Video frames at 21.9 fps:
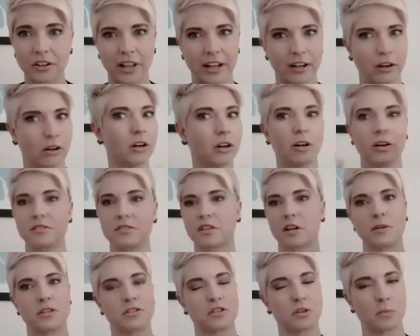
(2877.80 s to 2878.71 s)
They're like, oh,
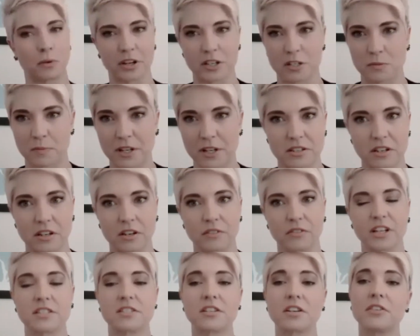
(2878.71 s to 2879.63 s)
it's going to be super
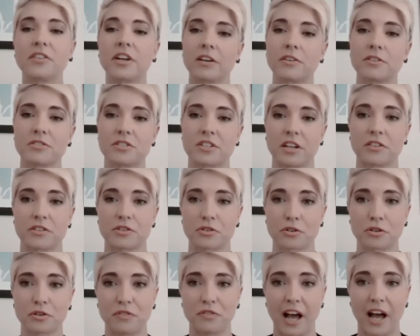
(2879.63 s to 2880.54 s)
expensive. Until they understand the
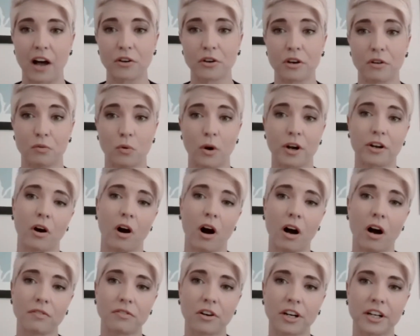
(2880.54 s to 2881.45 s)
true value of what
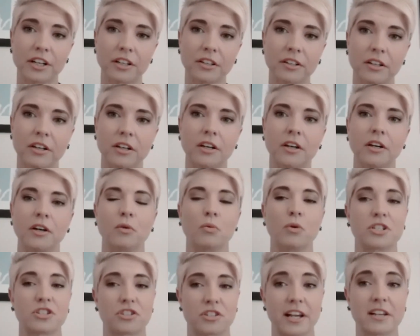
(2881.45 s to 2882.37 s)
you're offering,
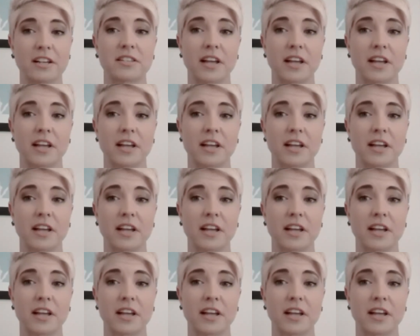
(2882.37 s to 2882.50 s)
which